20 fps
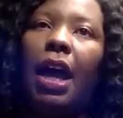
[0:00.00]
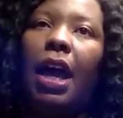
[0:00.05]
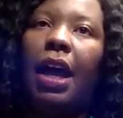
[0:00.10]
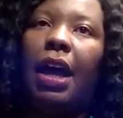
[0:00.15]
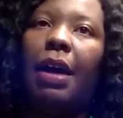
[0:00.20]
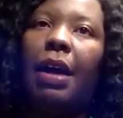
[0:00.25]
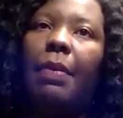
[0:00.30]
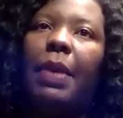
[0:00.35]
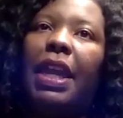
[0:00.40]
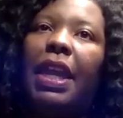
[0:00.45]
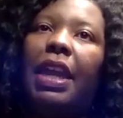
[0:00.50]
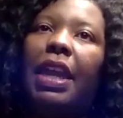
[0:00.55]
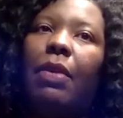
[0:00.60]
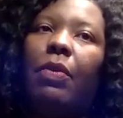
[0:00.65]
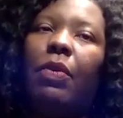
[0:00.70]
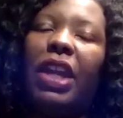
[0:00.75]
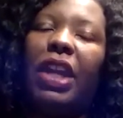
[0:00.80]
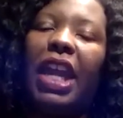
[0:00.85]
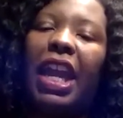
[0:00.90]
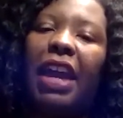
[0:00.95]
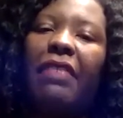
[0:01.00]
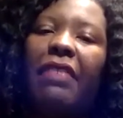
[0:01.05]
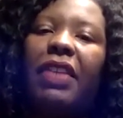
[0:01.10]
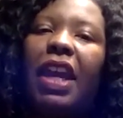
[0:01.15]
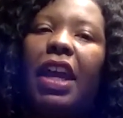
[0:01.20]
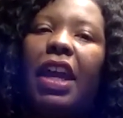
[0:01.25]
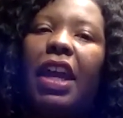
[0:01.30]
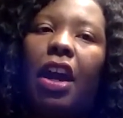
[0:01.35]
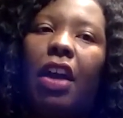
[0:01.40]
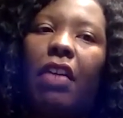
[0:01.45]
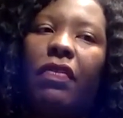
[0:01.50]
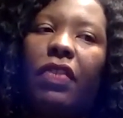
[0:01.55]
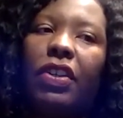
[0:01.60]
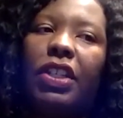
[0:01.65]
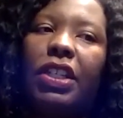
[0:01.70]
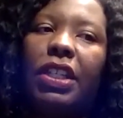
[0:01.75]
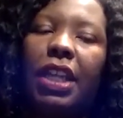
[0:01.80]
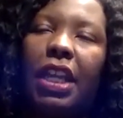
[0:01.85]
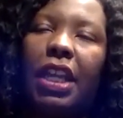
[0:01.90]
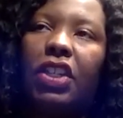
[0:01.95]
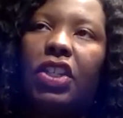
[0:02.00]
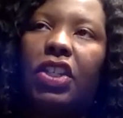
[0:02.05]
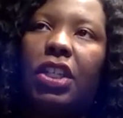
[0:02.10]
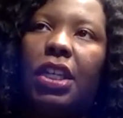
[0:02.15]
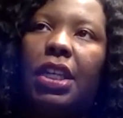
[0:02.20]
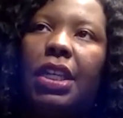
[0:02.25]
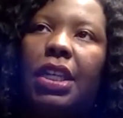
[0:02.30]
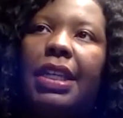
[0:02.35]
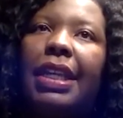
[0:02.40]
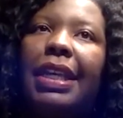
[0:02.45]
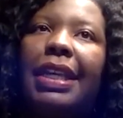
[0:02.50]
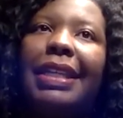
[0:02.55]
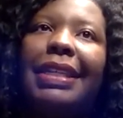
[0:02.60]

um, and we have that conversation,